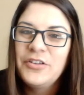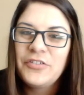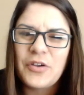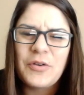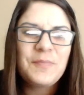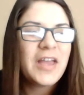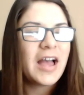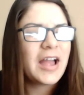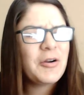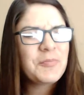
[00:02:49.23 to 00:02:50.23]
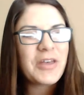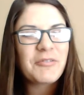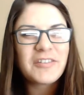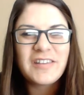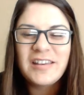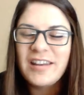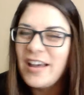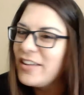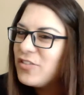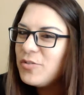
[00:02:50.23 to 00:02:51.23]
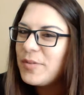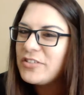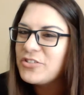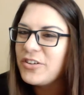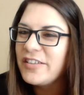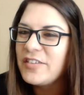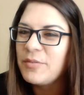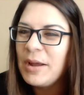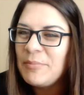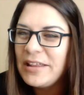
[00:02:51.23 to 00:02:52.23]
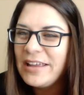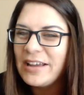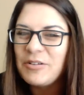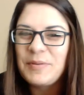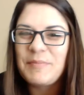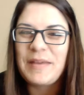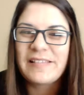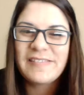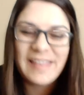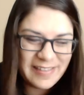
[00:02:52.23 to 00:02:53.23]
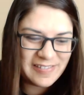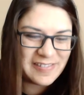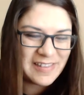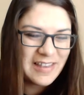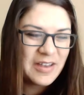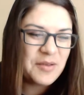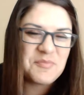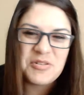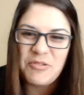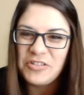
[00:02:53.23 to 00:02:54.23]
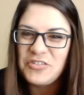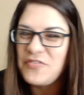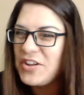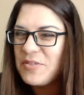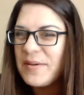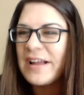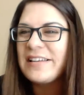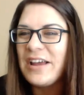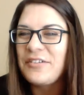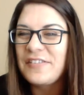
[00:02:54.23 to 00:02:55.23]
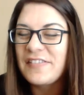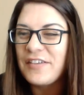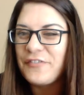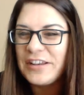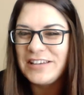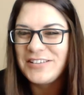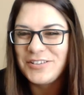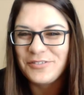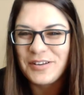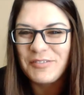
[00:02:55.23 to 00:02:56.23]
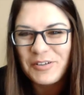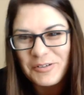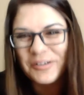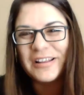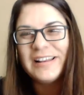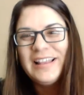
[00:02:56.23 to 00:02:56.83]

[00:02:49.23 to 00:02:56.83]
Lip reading: So I hope that wasn't too much crazy rambling. I hope it makes sense. I'm going to watch the video back now and see if I need to re-record it.